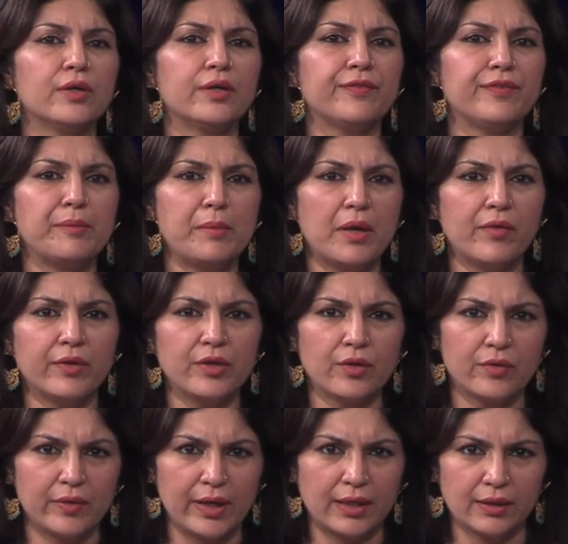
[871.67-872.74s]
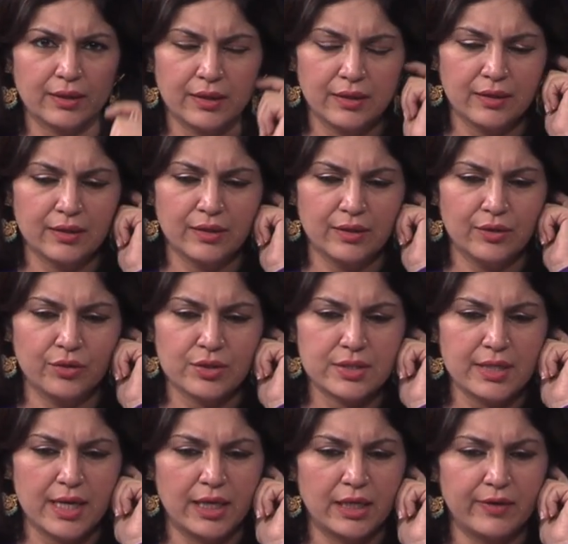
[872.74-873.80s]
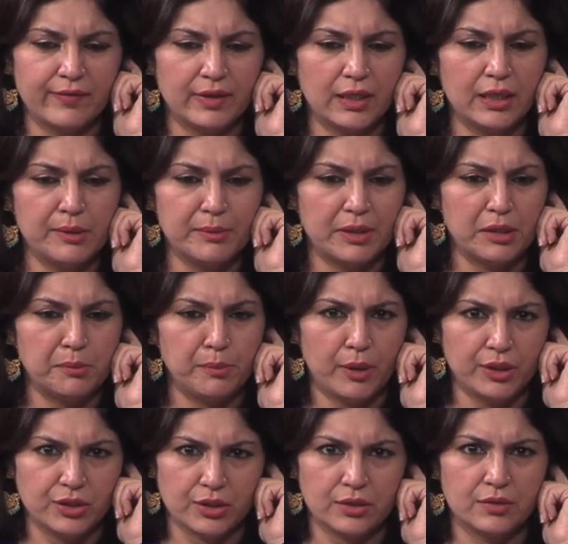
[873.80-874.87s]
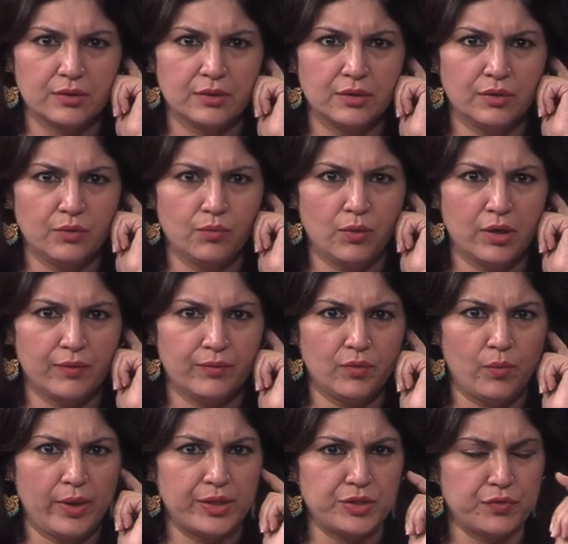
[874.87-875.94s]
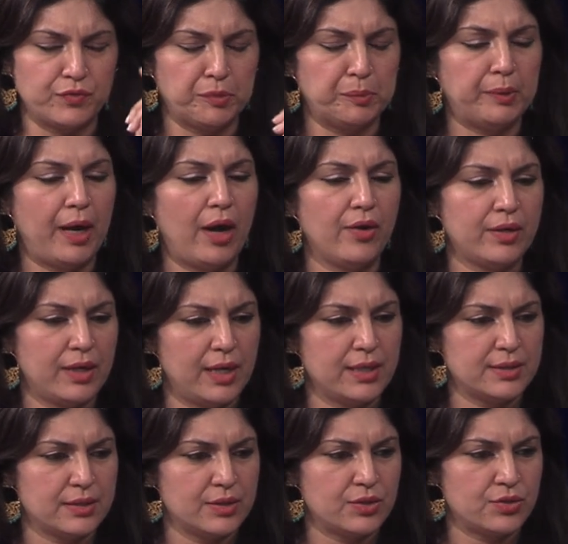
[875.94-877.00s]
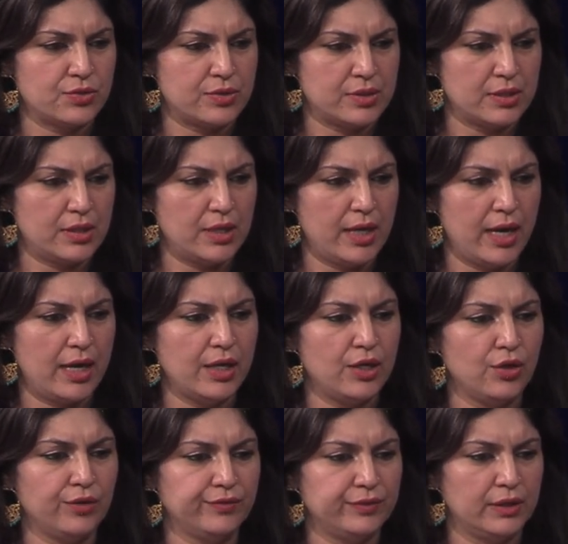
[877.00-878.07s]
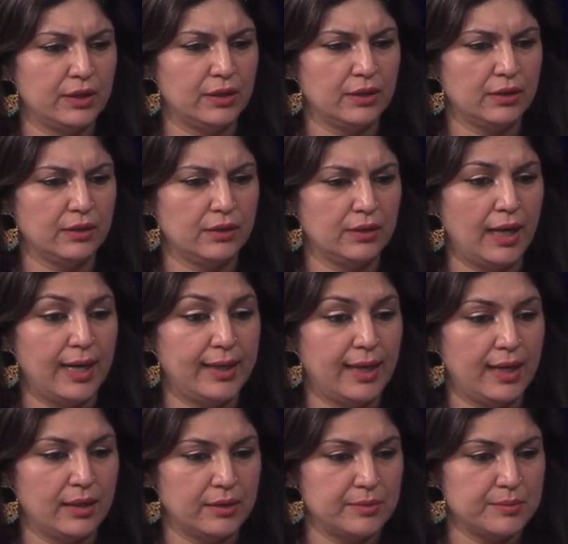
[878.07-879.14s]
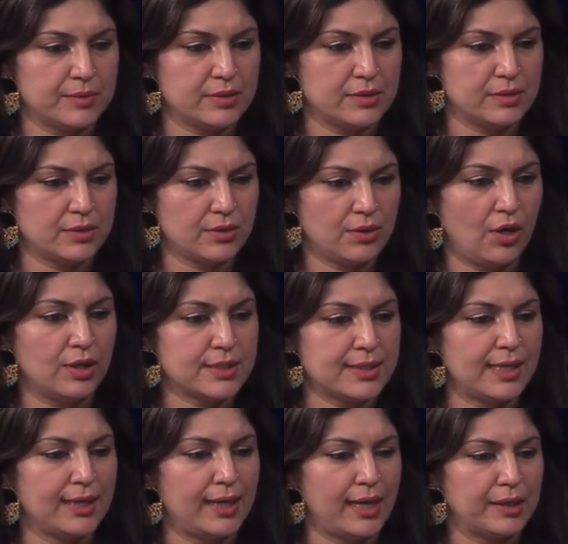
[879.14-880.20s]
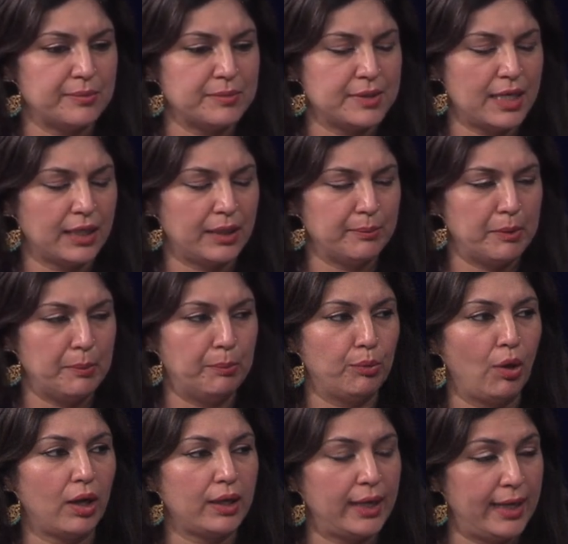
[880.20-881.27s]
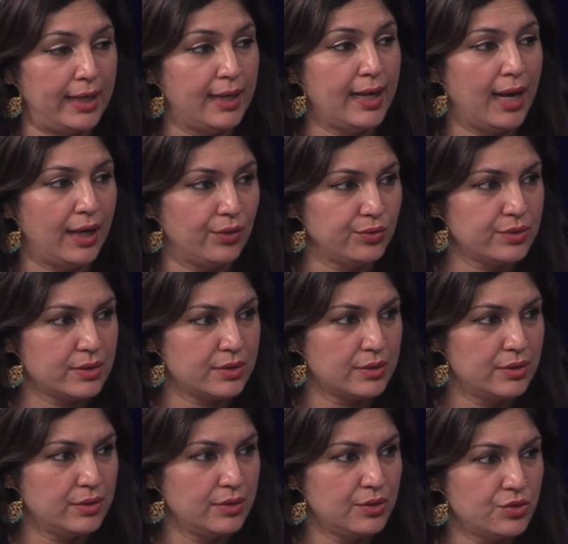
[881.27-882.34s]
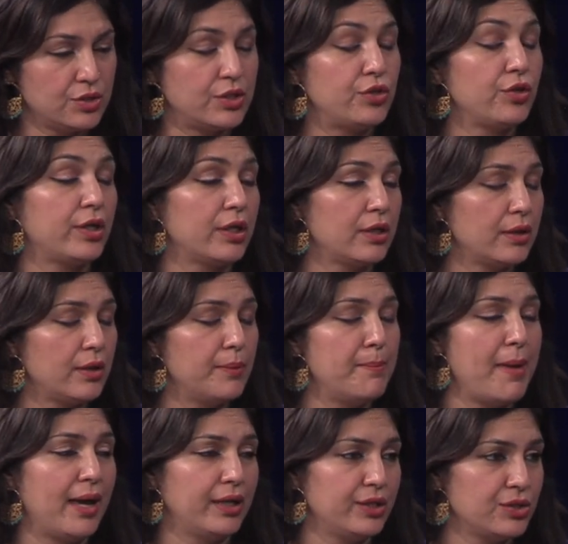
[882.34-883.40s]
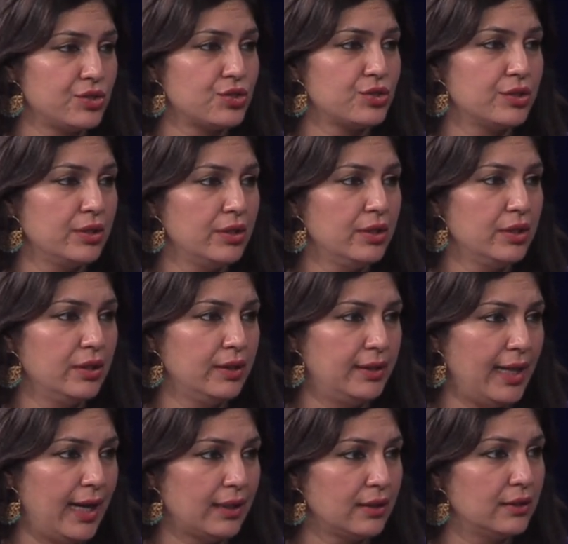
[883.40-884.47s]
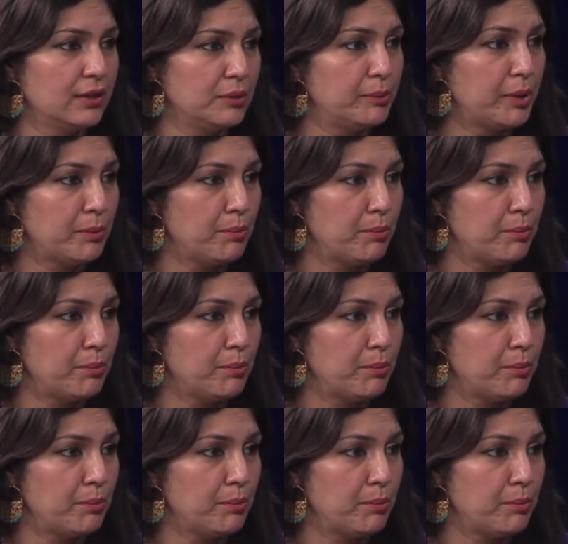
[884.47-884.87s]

if I'm hearing you correctly, you're saying given the limited budget, one of the ways you would prioritize is to see any of the line items, cost line items that can be brought in-house. Yes. So that you can manage right. that a little bit